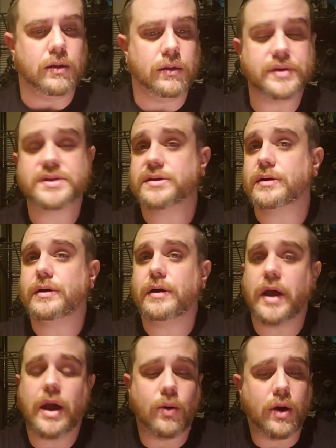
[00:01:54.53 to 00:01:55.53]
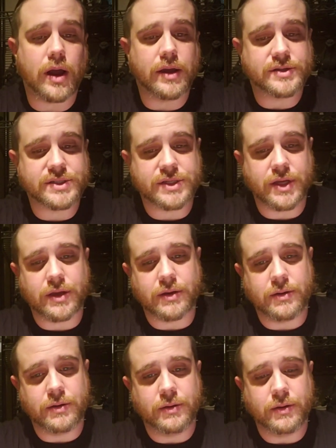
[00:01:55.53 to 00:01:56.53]
at least how I see it.
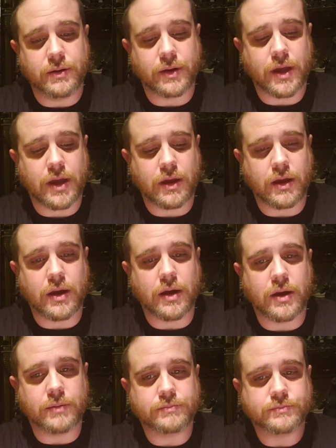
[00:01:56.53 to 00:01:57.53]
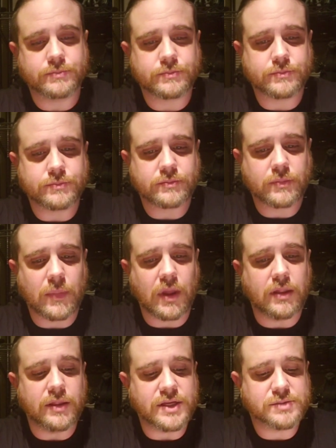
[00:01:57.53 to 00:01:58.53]
Okay,
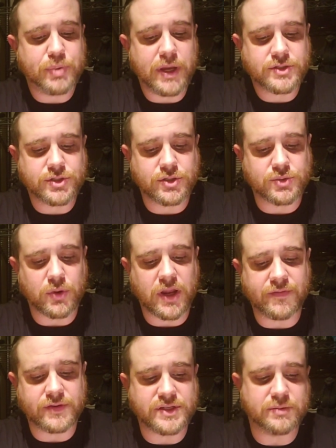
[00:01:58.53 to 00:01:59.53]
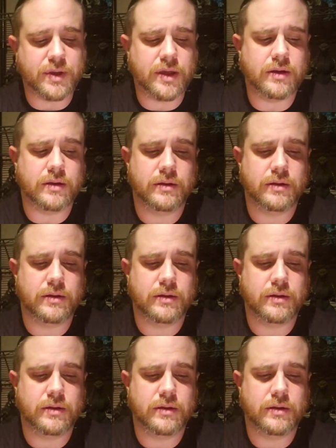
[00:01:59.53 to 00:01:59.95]
these pictures were given to me